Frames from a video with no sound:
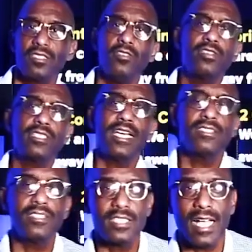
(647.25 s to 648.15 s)
So you could
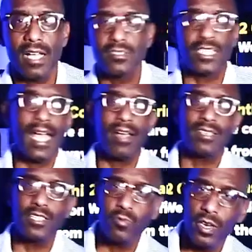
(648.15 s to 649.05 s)
say to the child,
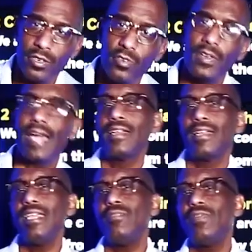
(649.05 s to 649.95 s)
child, guess what? You've got to
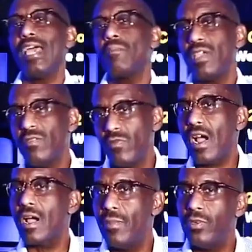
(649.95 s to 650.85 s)
leave that
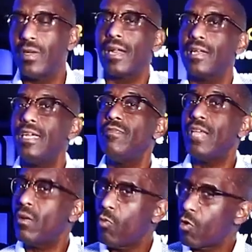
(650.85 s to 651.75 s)
environment. You've got to
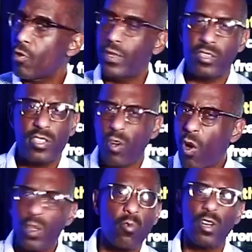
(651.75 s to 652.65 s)
leave that world, that the
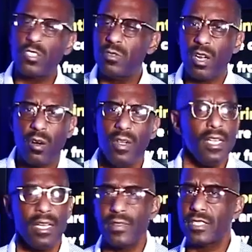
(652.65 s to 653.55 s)
only world you know.
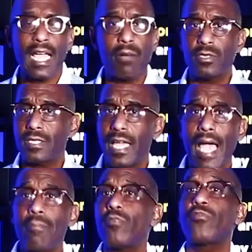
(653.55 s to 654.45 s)
And the child will say,
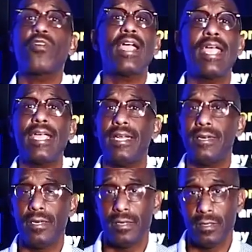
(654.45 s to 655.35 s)
I'm
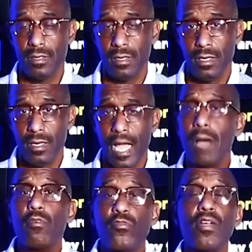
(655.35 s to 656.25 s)
afraid.
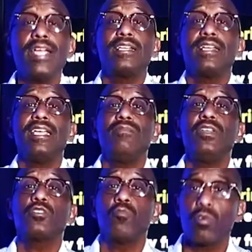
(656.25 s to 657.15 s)
I'm afraid to
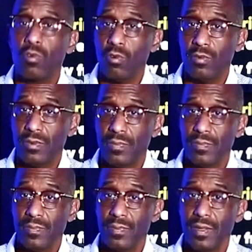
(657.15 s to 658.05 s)
leave this world.
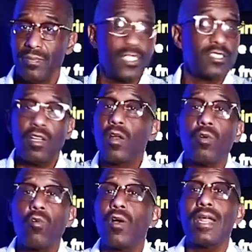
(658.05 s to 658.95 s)
It's the
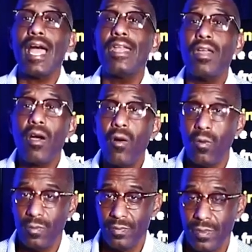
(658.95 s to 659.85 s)
only world I
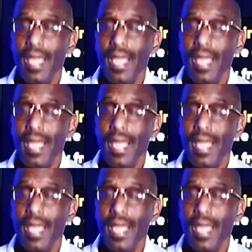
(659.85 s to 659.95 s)
know.